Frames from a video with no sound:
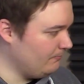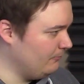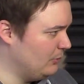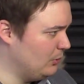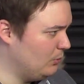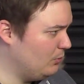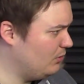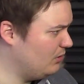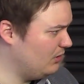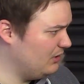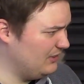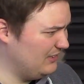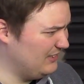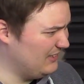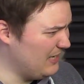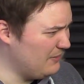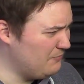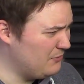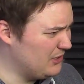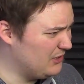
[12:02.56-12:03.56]
Or in
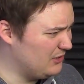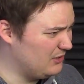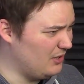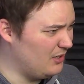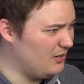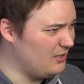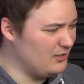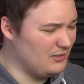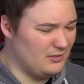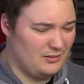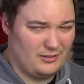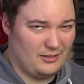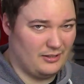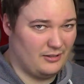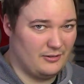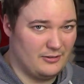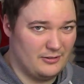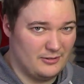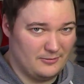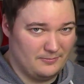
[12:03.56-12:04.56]
every DAW on
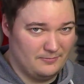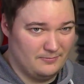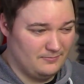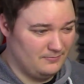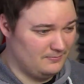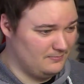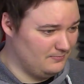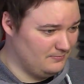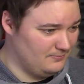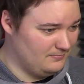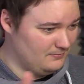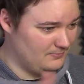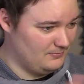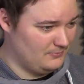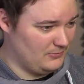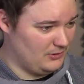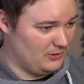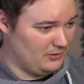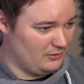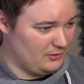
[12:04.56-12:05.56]

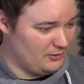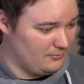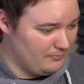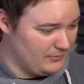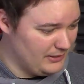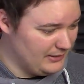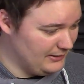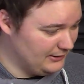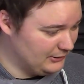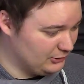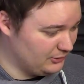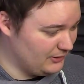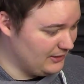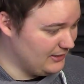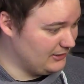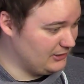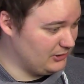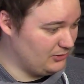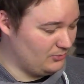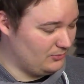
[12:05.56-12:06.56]
your MIDI
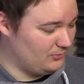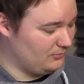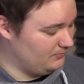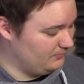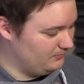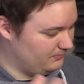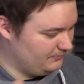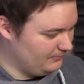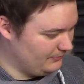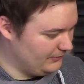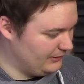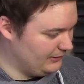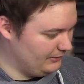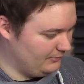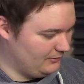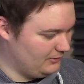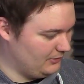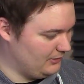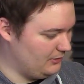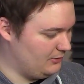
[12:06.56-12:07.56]
tracks
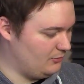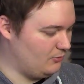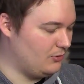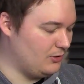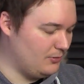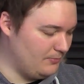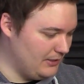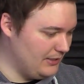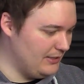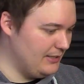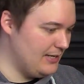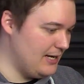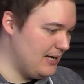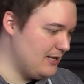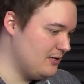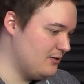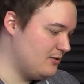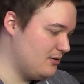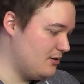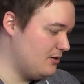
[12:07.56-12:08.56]
or MIDI
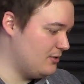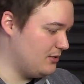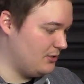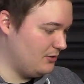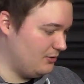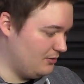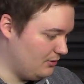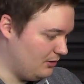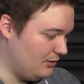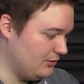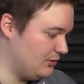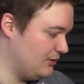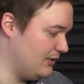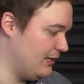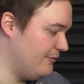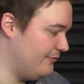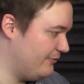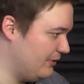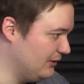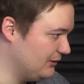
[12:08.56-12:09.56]
editors, you also
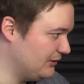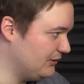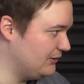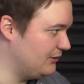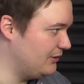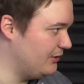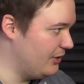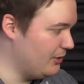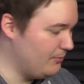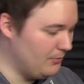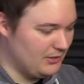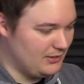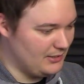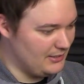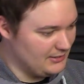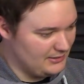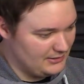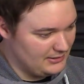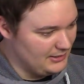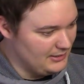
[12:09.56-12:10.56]
have functions to
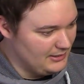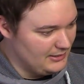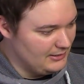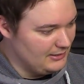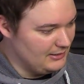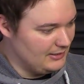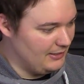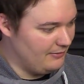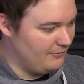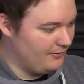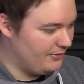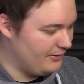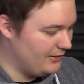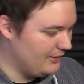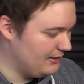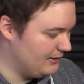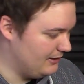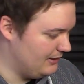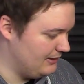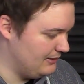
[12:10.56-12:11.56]
humanize
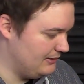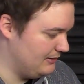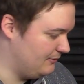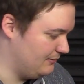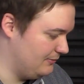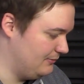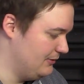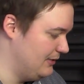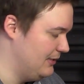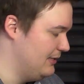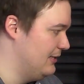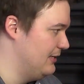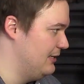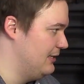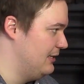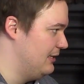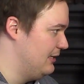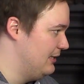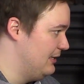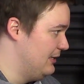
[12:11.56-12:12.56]
everything, and
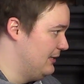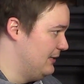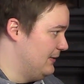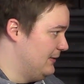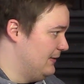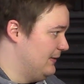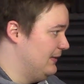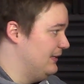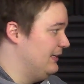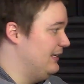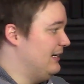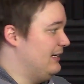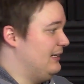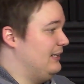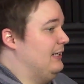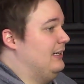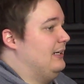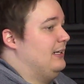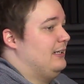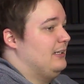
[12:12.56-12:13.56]
yeah,
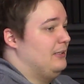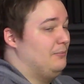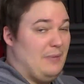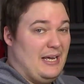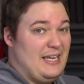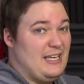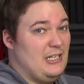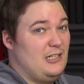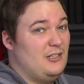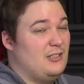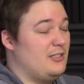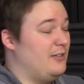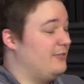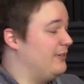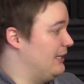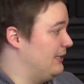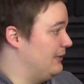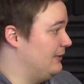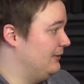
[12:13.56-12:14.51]
make use of that.